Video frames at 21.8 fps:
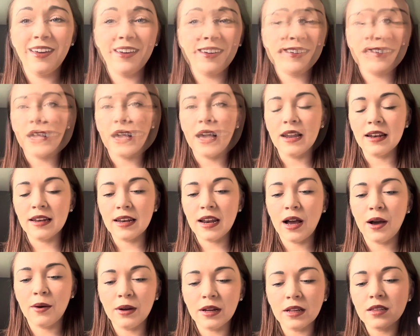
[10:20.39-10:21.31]
Yeah,
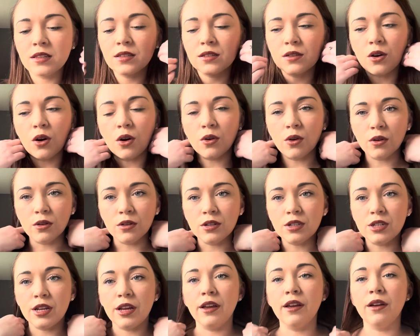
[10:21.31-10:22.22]
now it's gone on
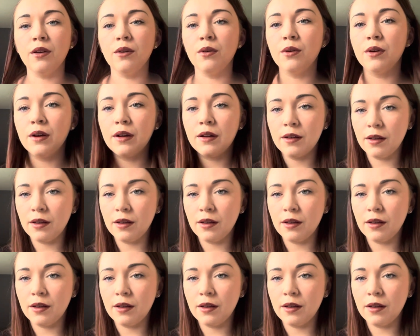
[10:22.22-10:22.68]
to